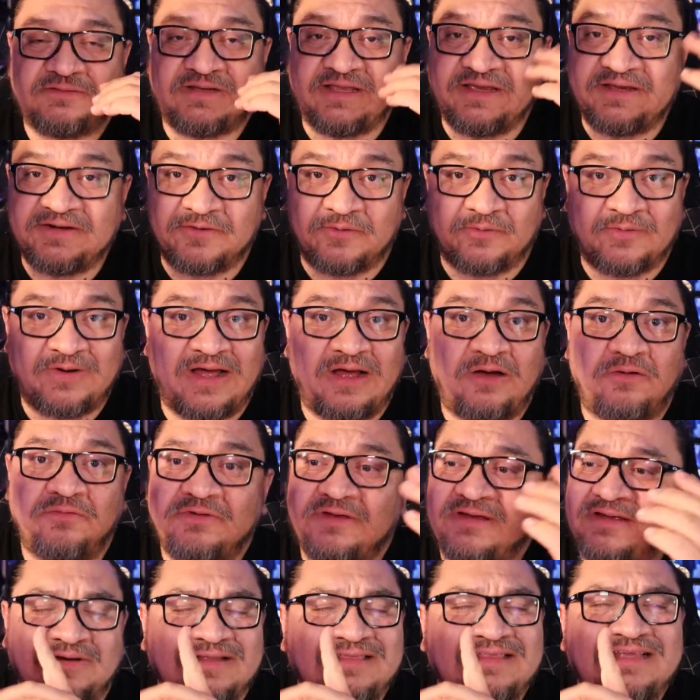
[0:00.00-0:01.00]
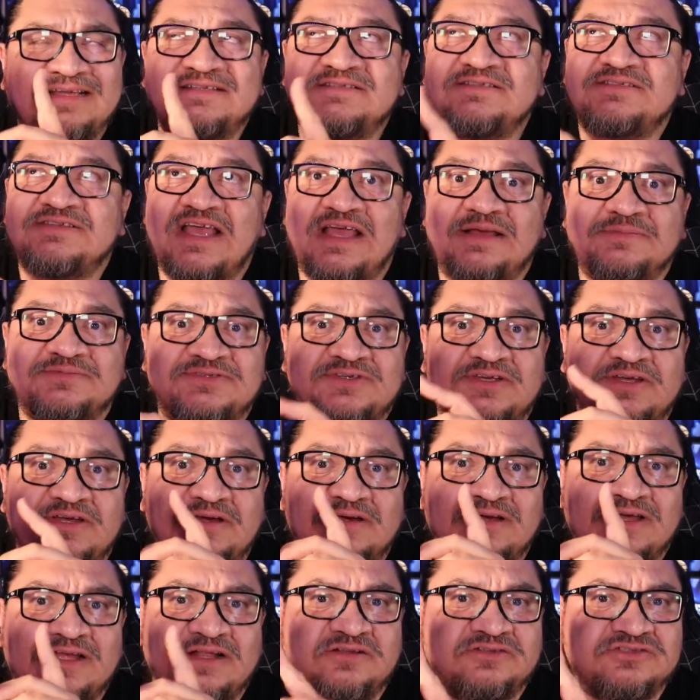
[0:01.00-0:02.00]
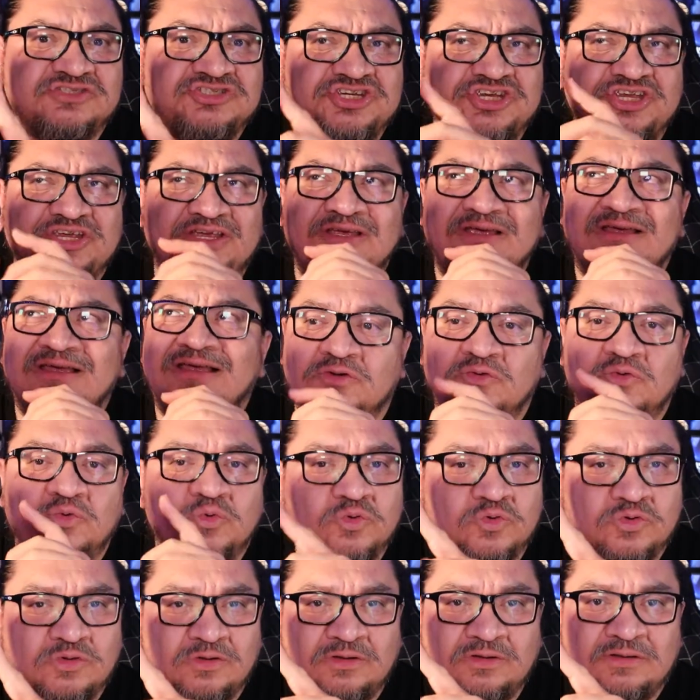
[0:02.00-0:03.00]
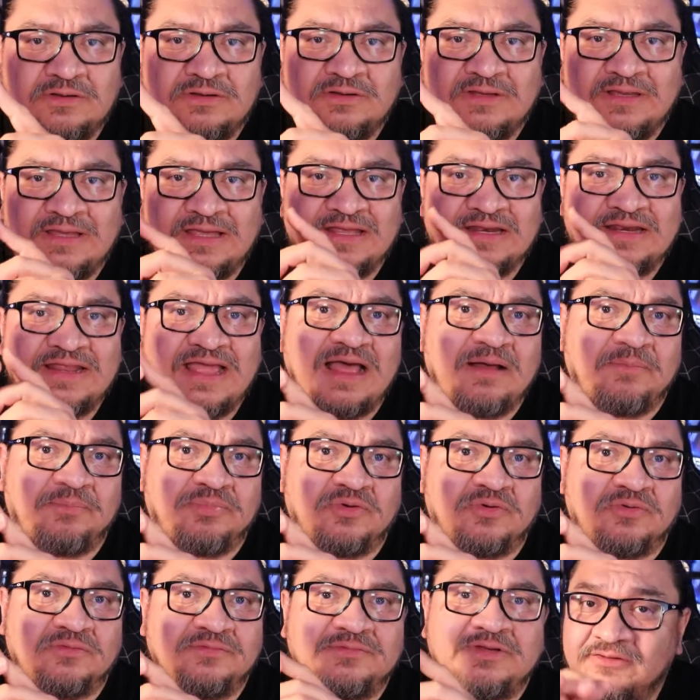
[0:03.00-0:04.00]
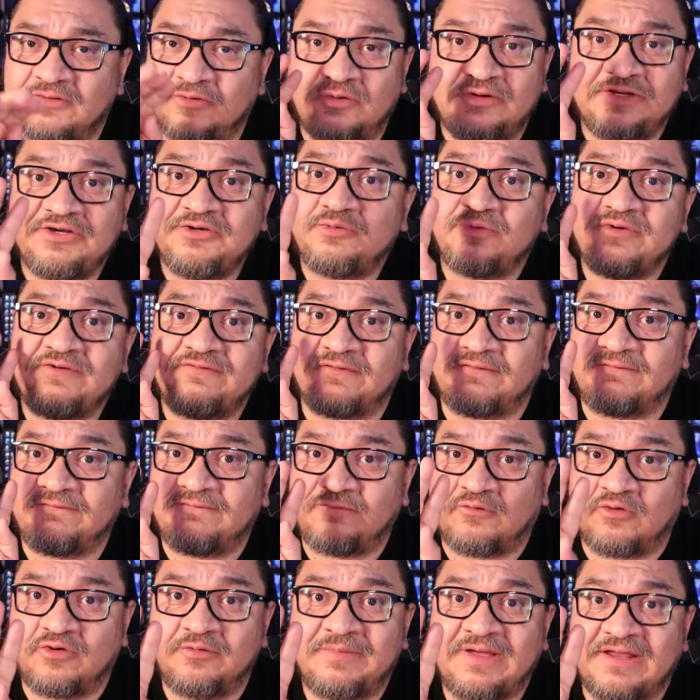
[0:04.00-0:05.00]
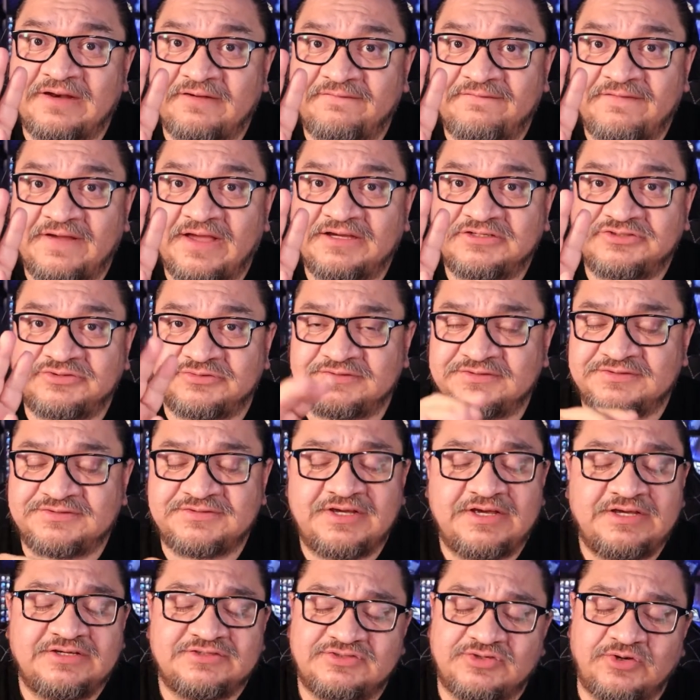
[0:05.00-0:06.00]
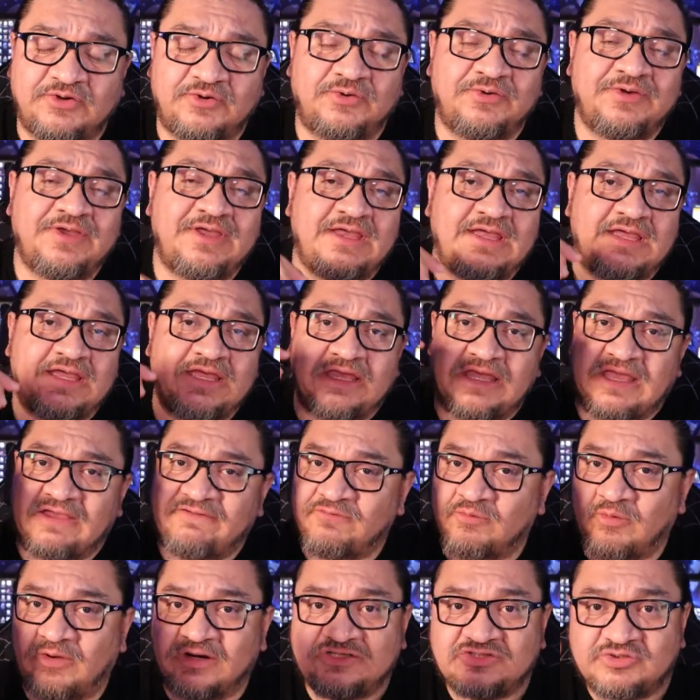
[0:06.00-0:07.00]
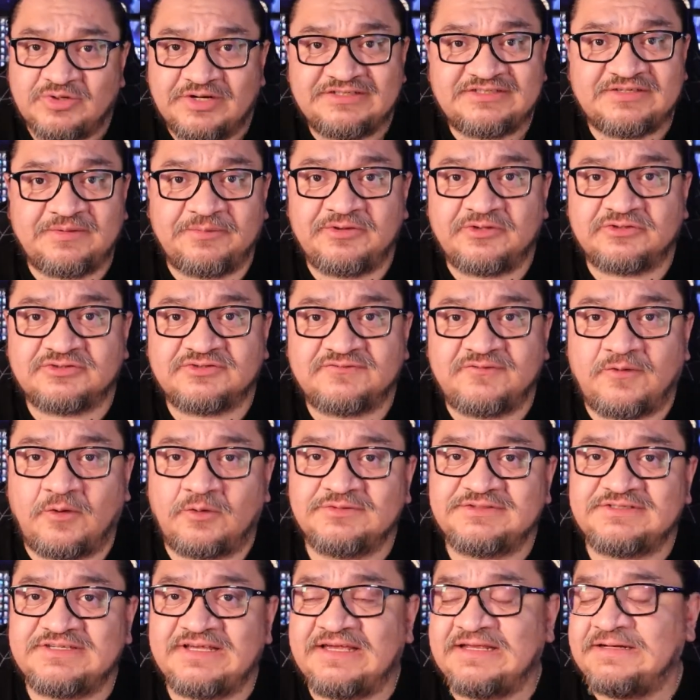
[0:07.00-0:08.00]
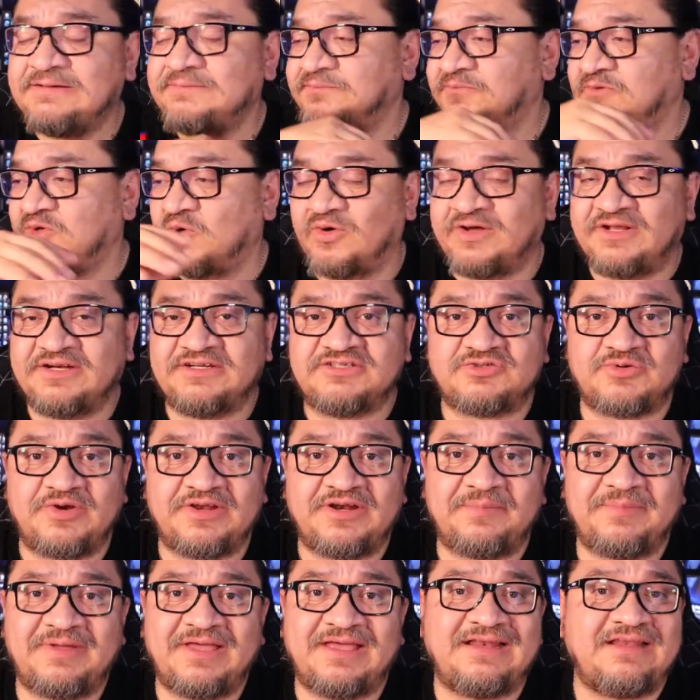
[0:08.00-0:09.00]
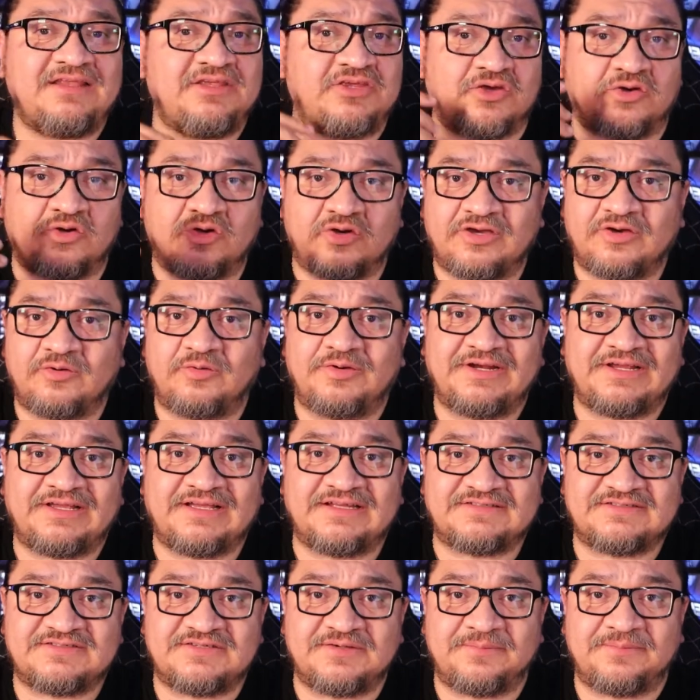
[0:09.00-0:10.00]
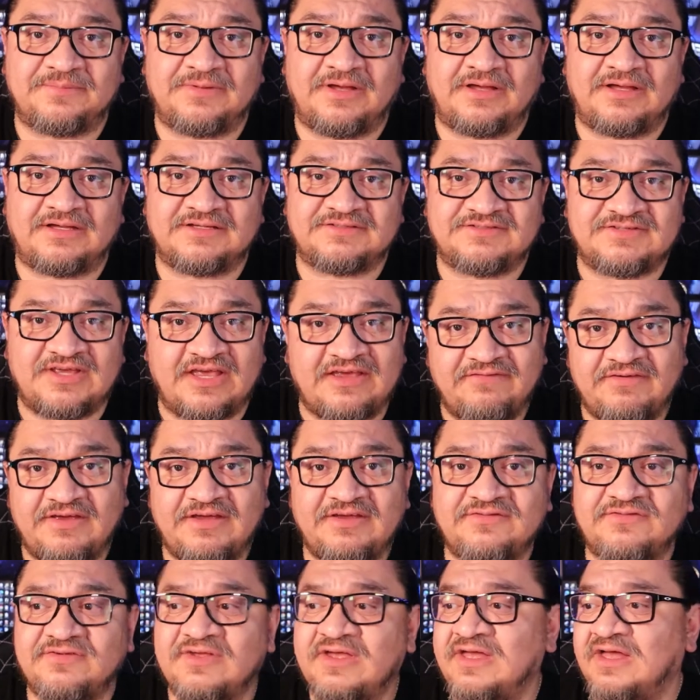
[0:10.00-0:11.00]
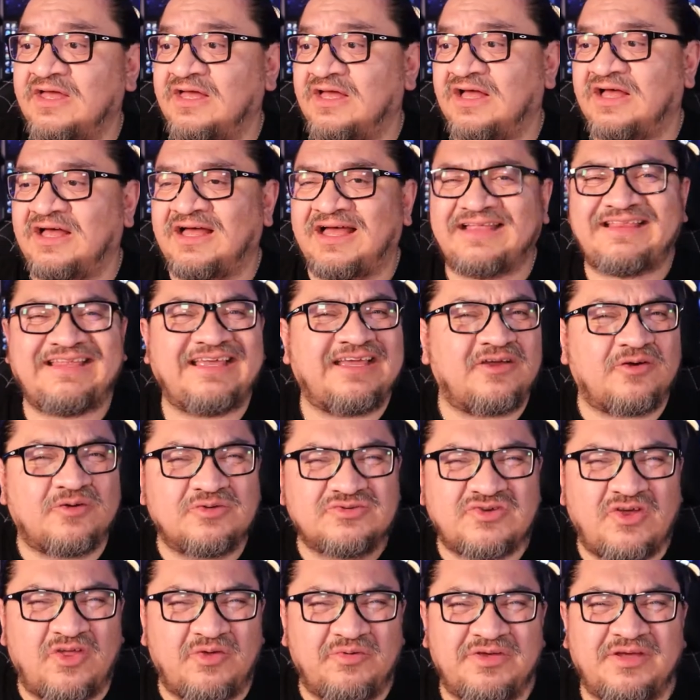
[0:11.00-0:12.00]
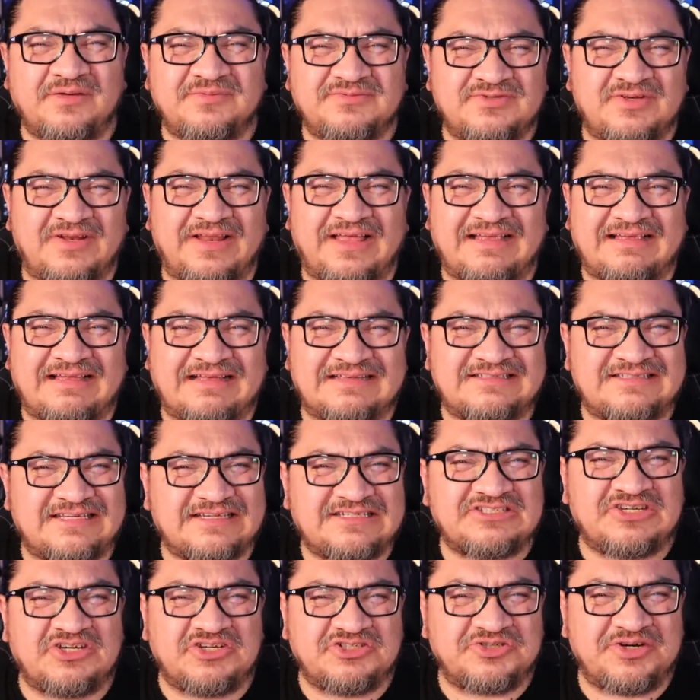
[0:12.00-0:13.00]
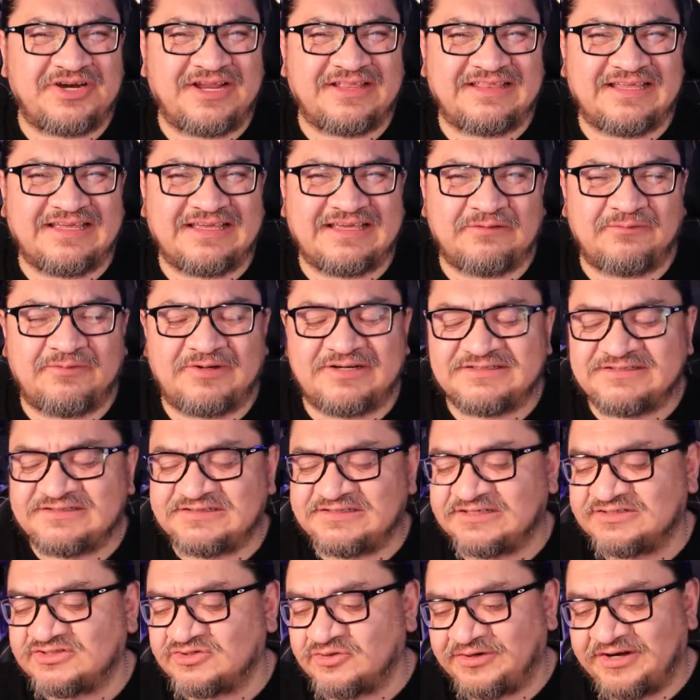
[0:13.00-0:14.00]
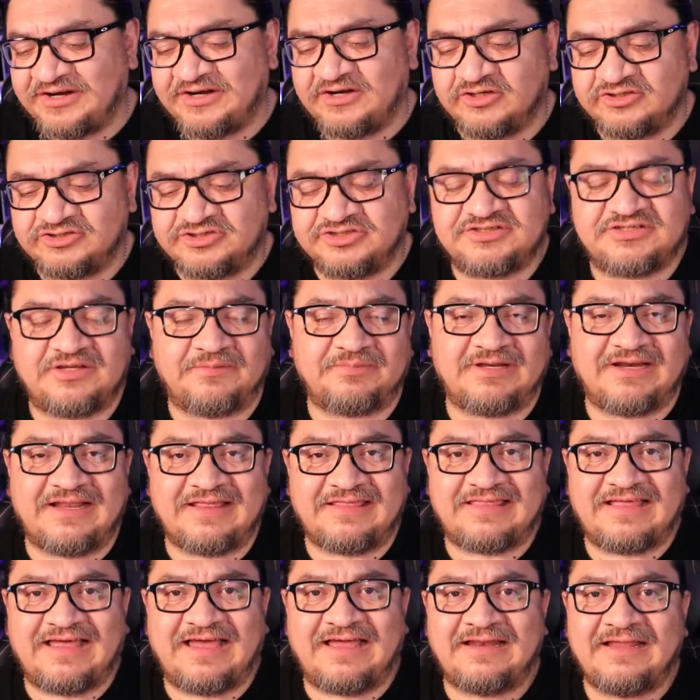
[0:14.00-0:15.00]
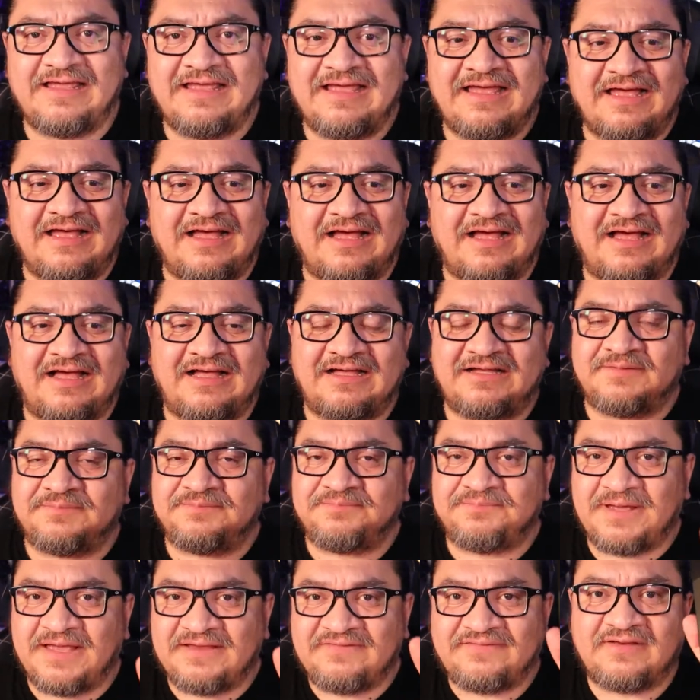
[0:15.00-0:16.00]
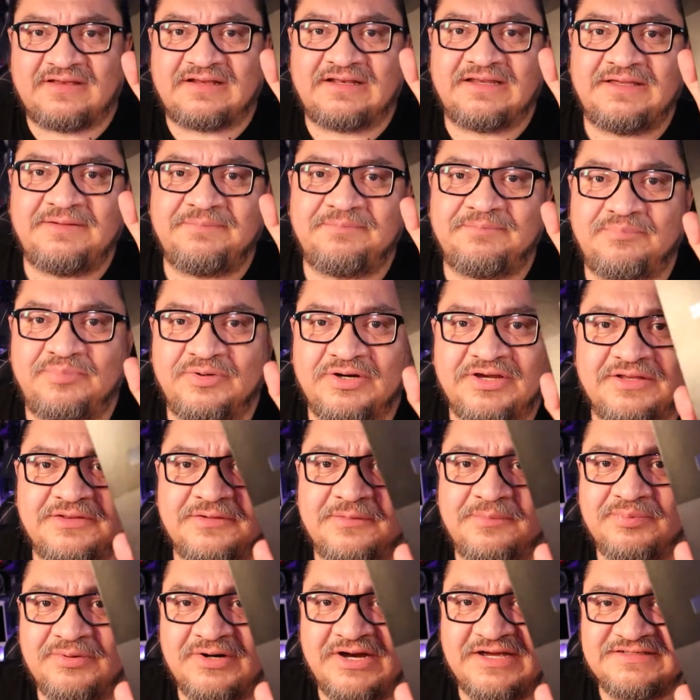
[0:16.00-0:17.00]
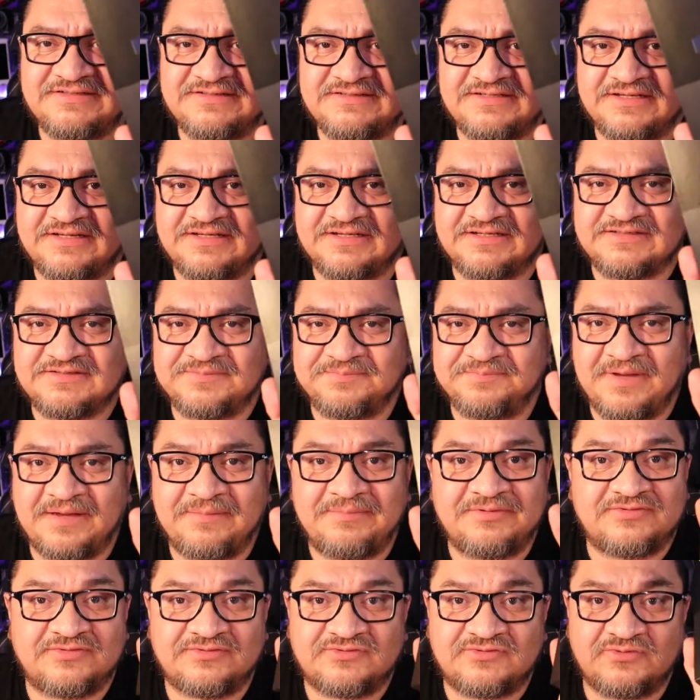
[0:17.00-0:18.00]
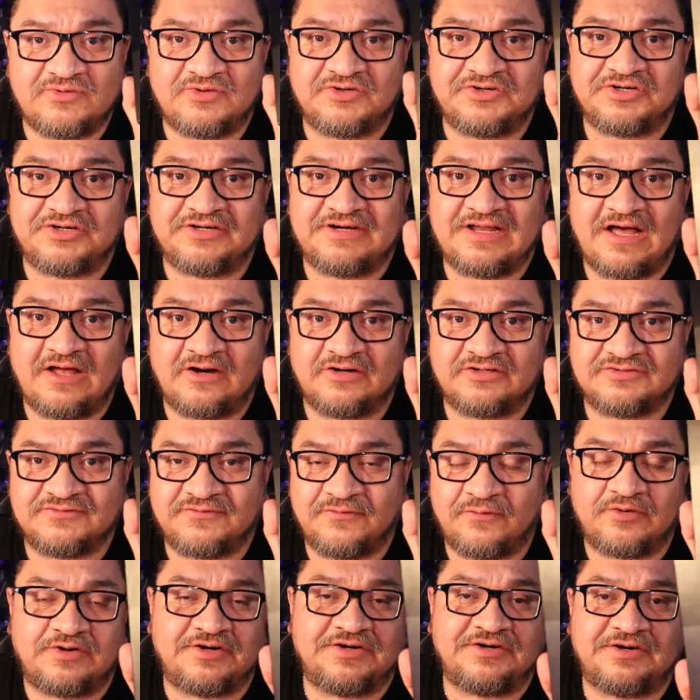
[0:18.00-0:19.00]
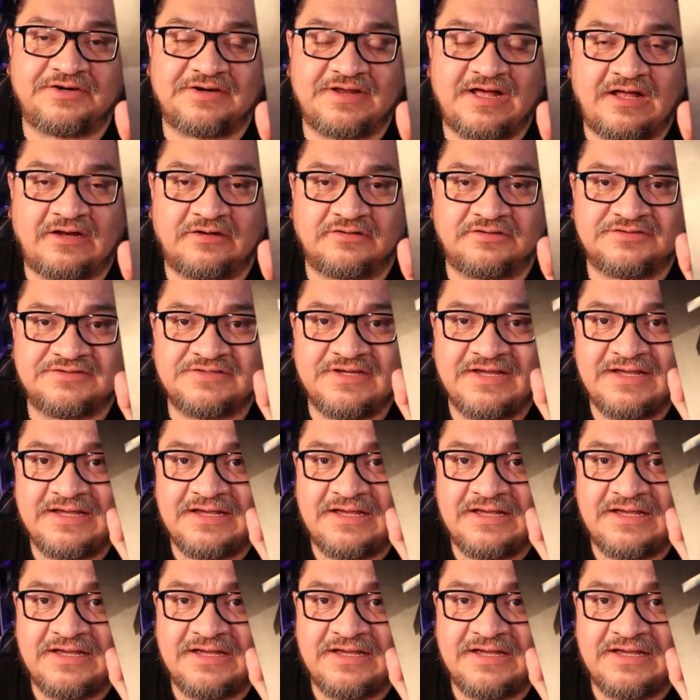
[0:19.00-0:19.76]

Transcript: laying around, I think it's Samsung, LG, Google, and Apple. They're only doing from 4 manufacturers. So if you want to trade some of those phones in, go ahead and trade them in. You could go ahead and get some savings. I think it goes all the way up to like a 600, I think it was, 600 or 800, something like that. Basically bringing the price to this maybe to $200, $400,